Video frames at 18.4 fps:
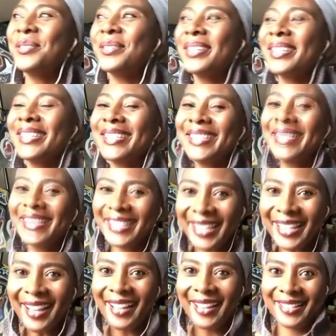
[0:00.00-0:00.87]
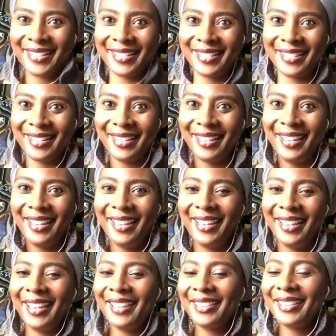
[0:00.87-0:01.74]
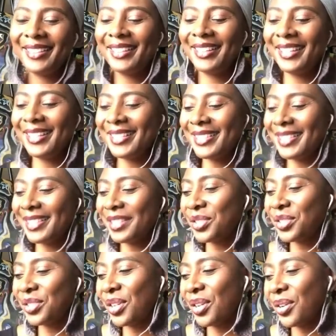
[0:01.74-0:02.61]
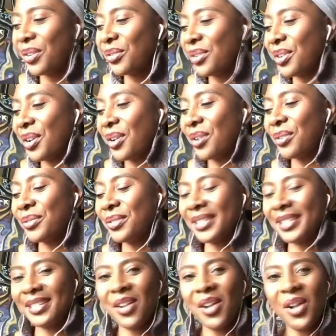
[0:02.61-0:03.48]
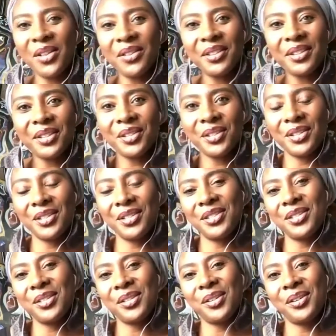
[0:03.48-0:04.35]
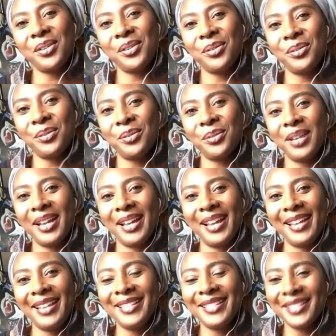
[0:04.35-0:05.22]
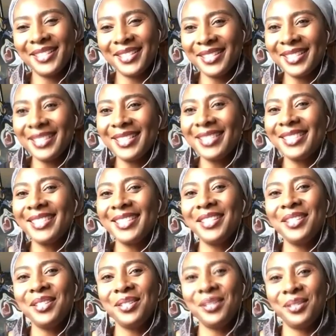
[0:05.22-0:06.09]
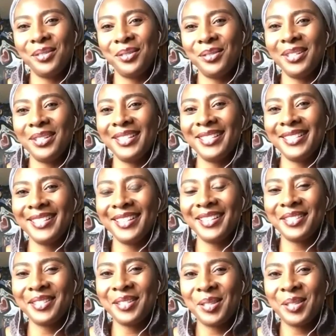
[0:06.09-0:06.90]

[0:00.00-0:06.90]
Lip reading: can see us. And the link is in the show notes and all the good. So it's good to see you, Dr.